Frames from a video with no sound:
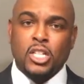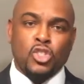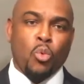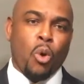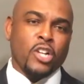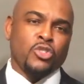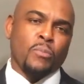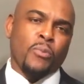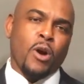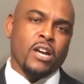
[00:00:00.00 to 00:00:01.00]
To watch your
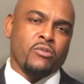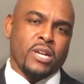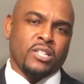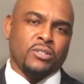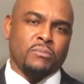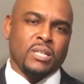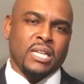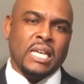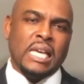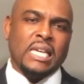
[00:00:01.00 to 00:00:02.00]
progress,
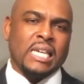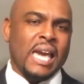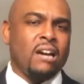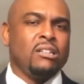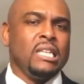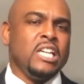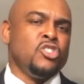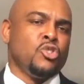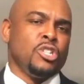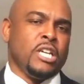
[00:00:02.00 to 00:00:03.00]

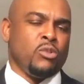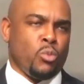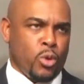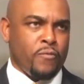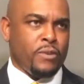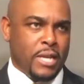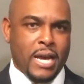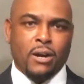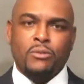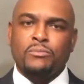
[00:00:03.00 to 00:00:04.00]
calculate your net worth
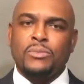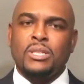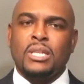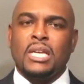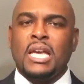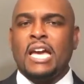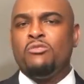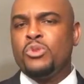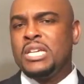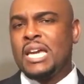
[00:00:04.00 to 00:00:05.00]
now
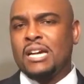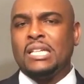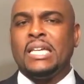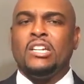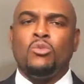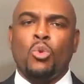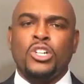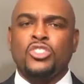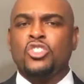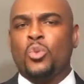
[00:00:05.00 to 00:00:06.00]
and recalculate it
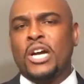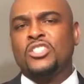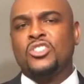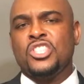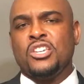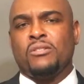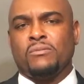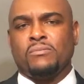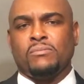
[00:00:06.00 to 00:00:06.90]
once or twice a year.